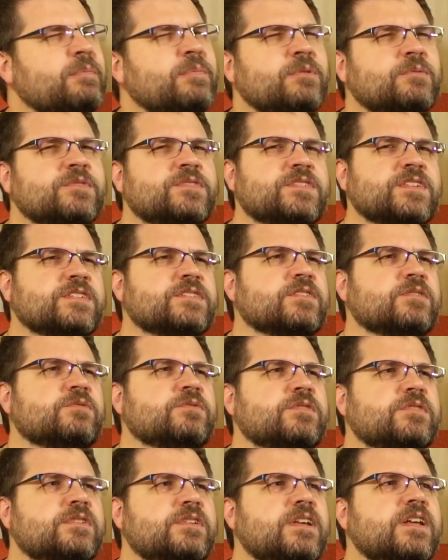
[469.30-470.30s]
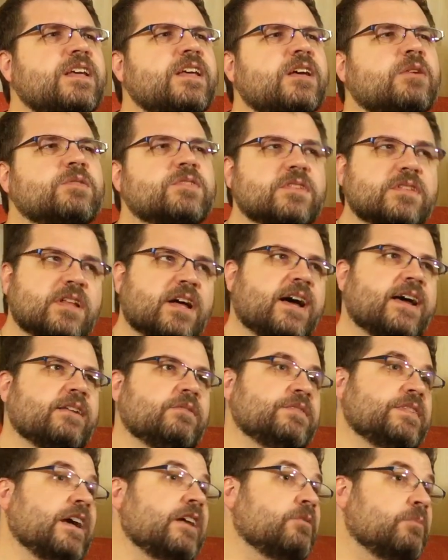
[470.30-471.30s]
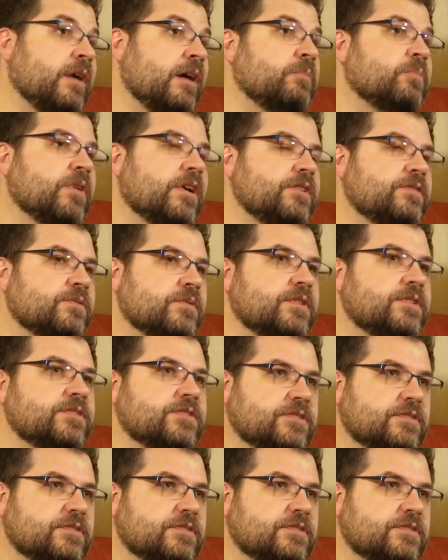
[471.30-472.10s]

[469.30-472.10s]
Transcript: maybe it was $600. It was a lot. It was out of my price range.